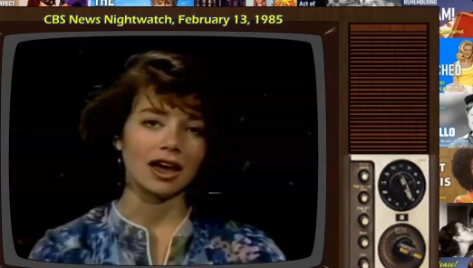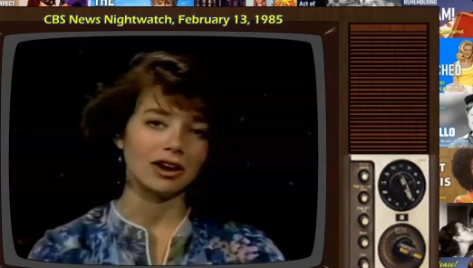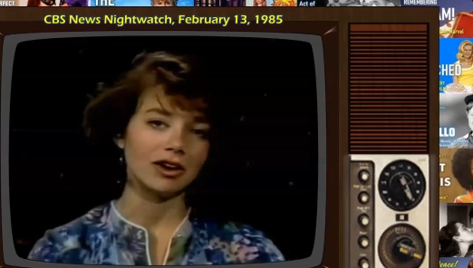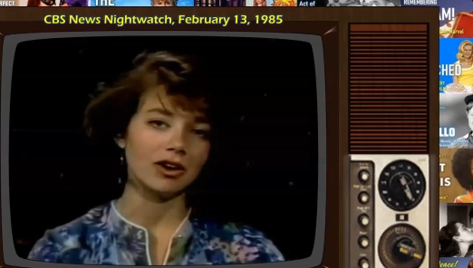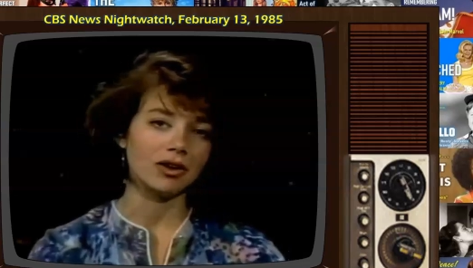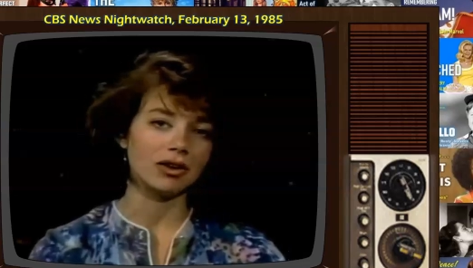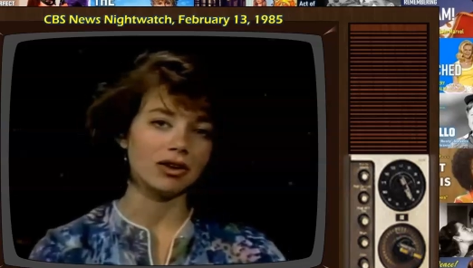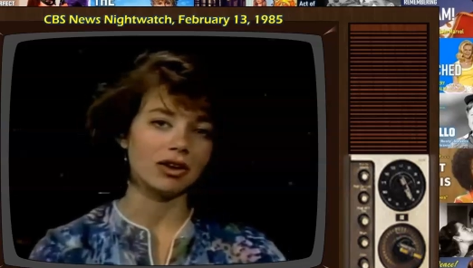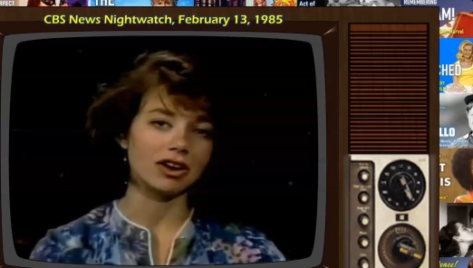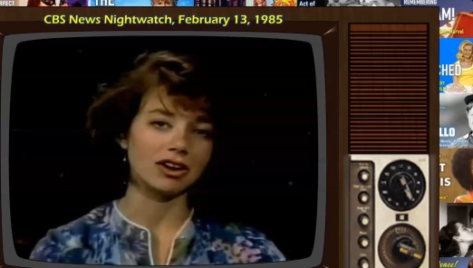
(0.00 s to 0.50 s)

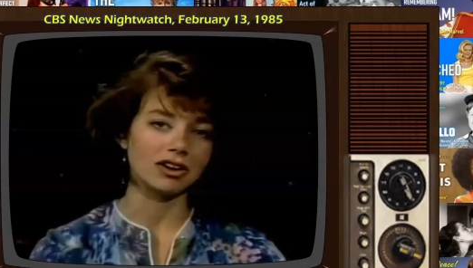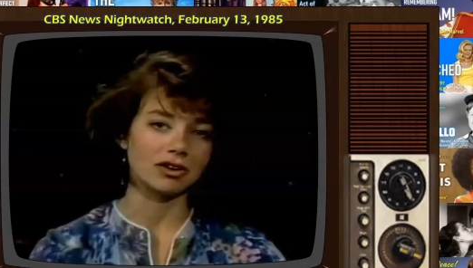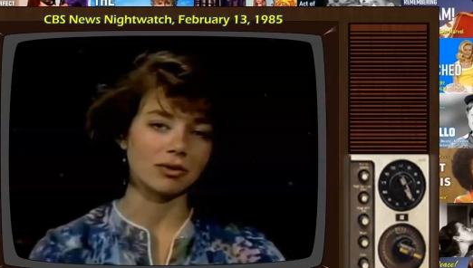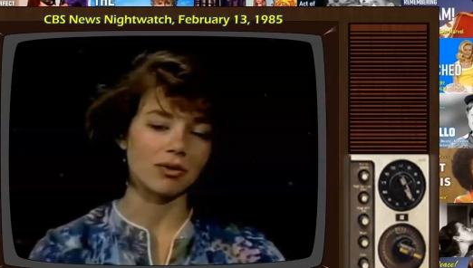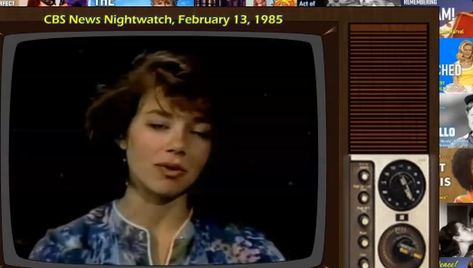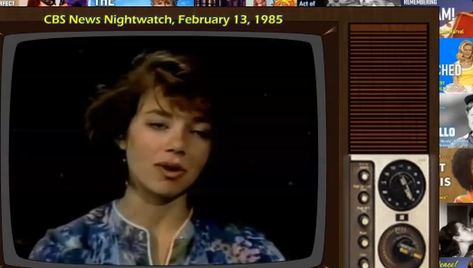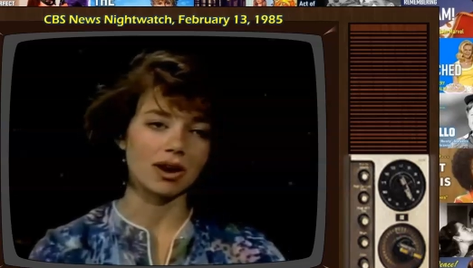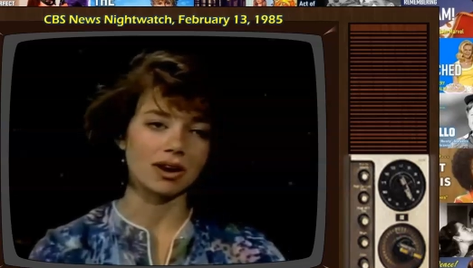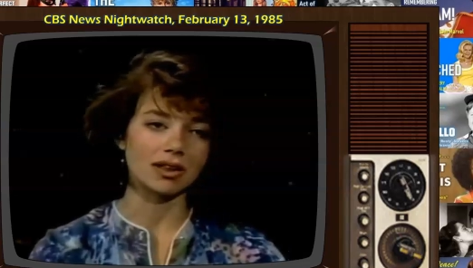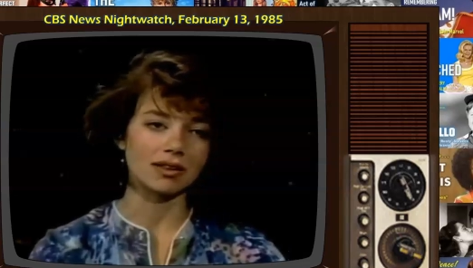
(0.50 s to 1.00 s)
I no
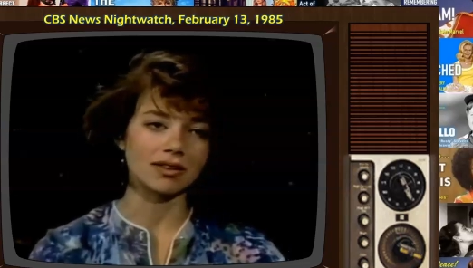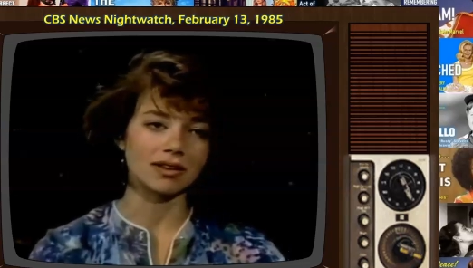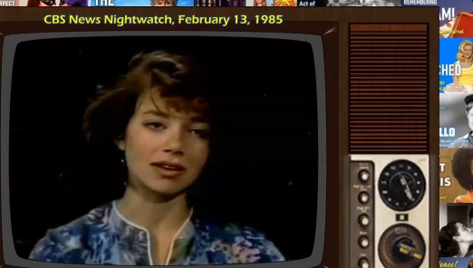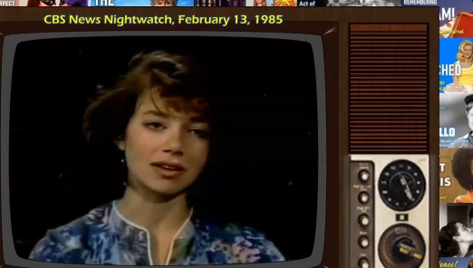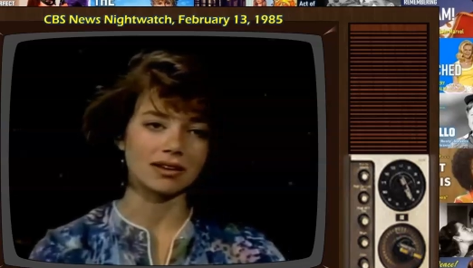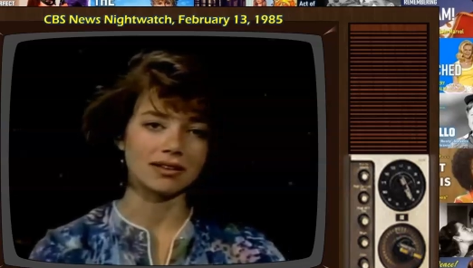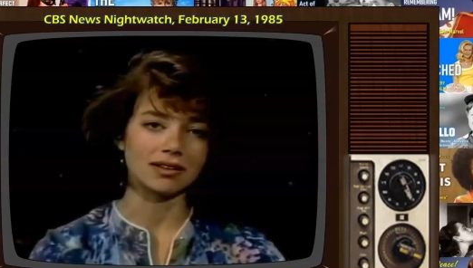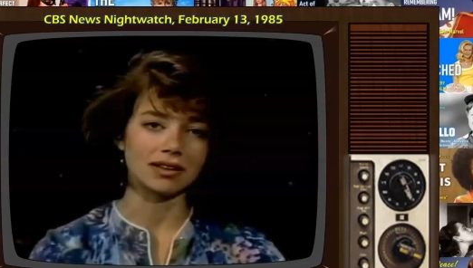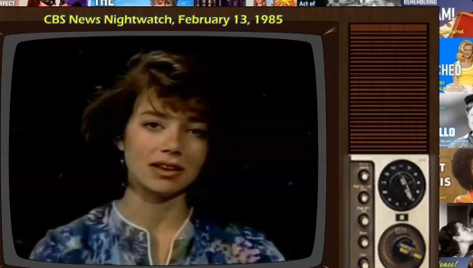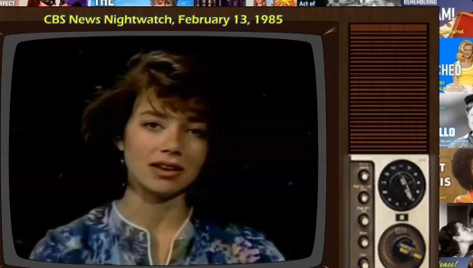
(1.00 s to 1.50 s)
longer wanted
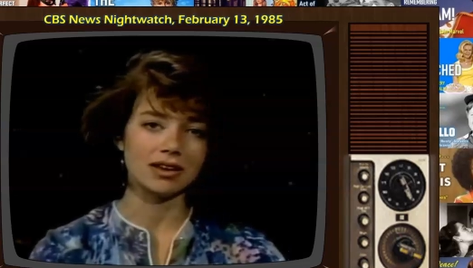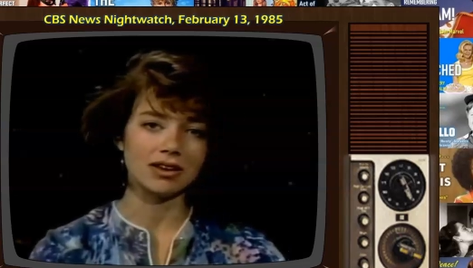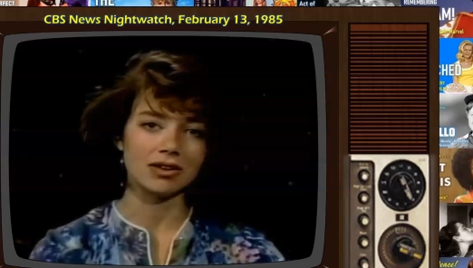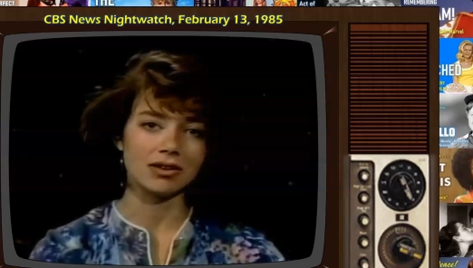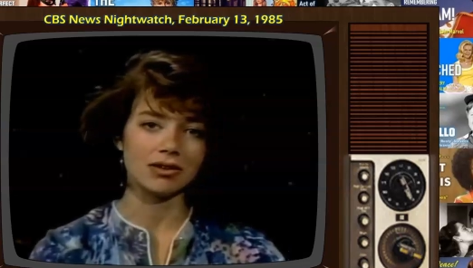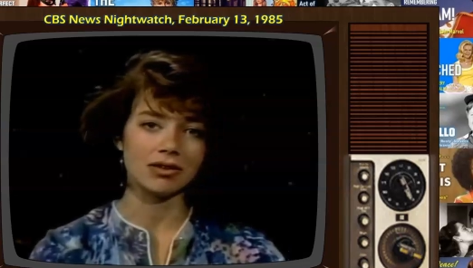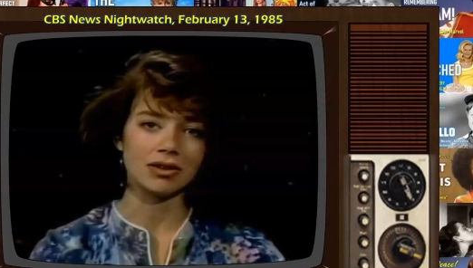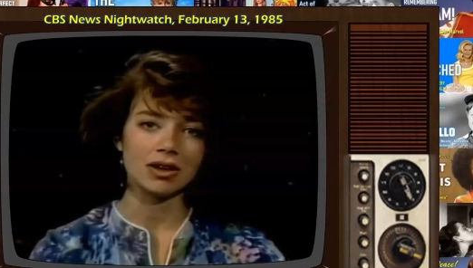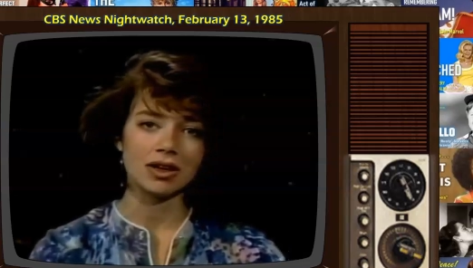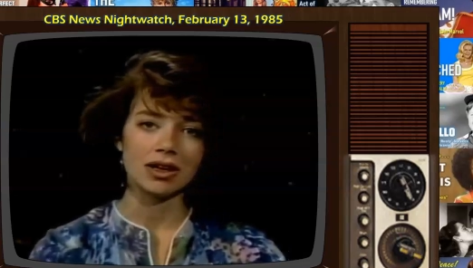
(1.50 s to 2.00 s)
to
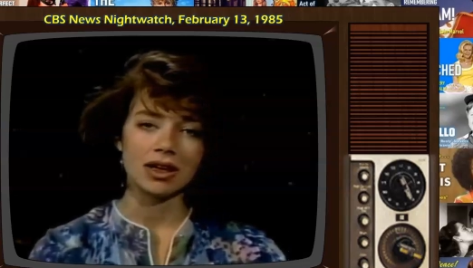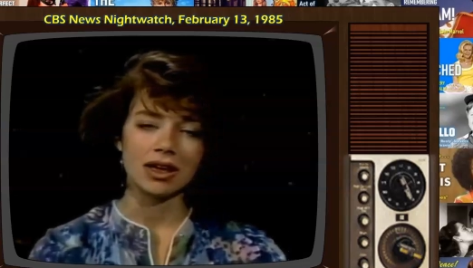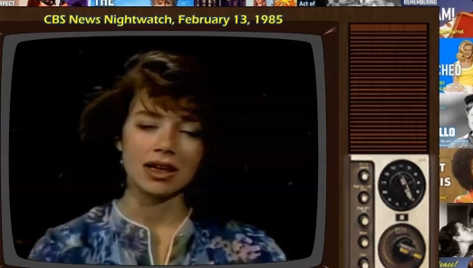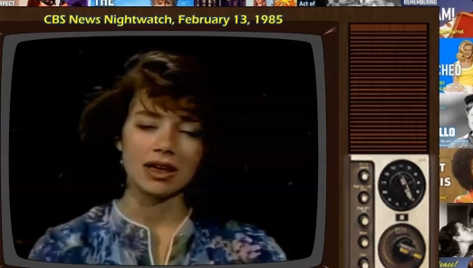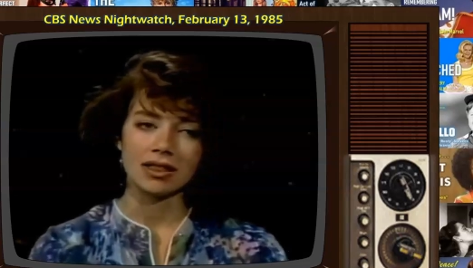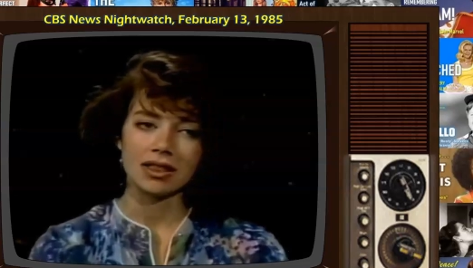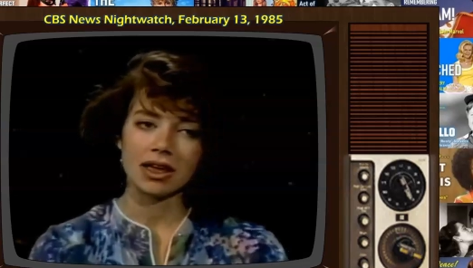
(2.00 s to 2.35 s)
continue,